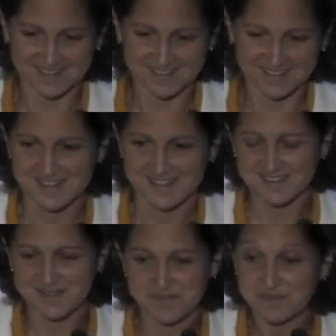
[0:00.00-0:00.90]

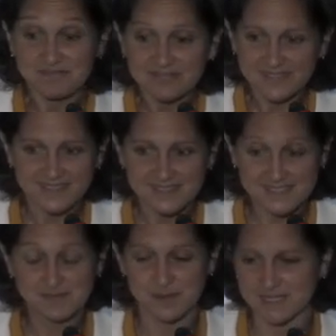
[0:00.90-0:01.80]

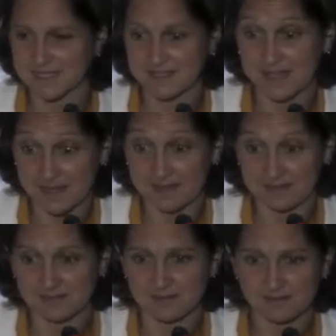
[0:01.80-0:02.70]
this patient can
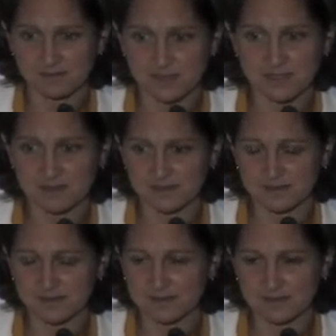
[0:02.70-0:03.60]
be
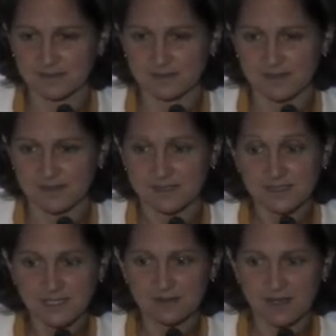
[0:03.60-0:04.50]

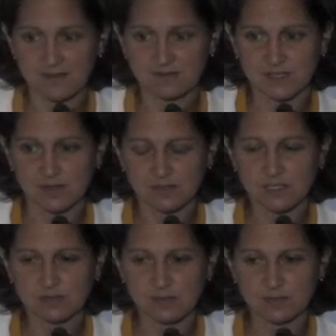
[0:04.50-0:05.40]
still alive with
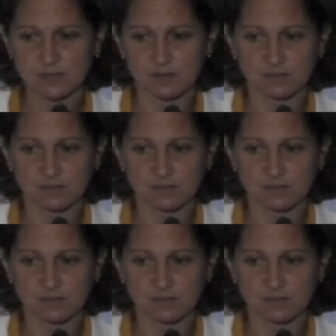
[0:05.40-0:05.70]
aortic rupture.